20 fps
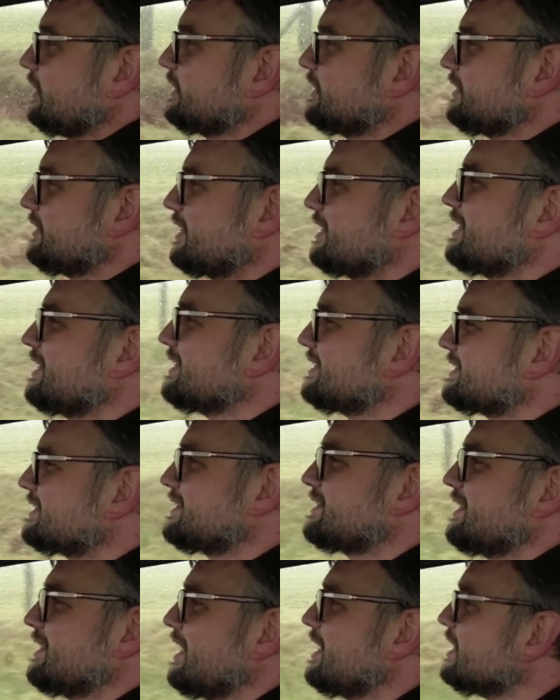She's had an
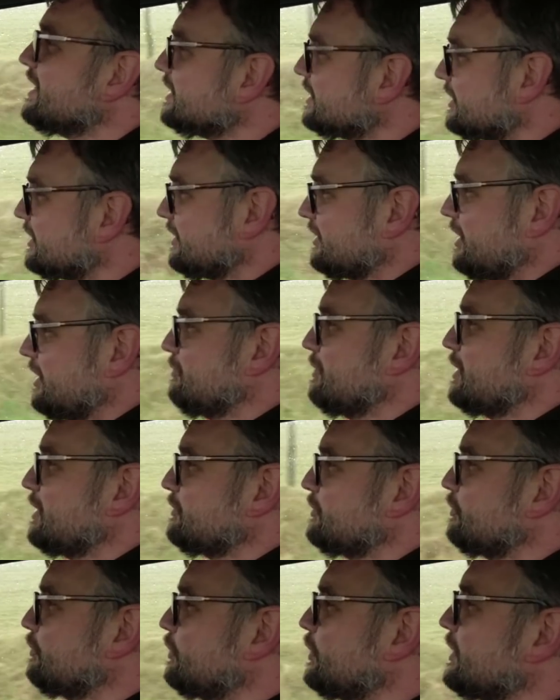insane
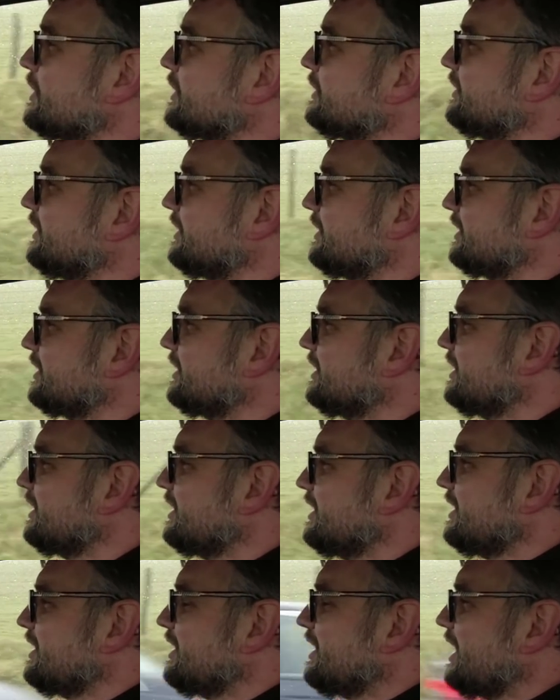amount of work
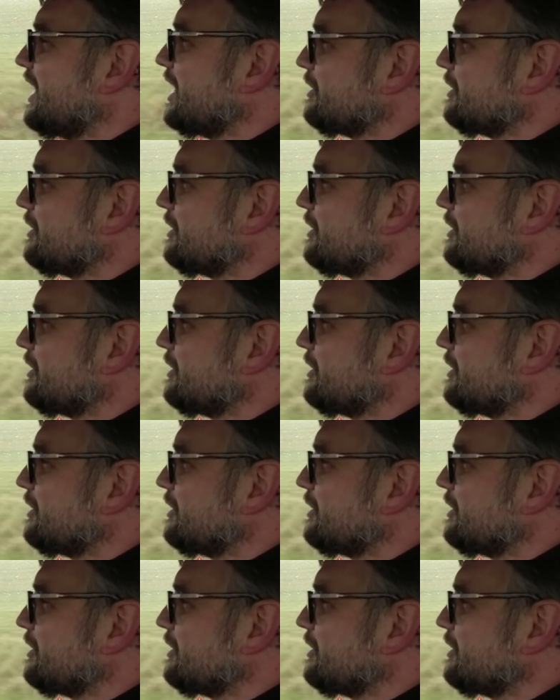done,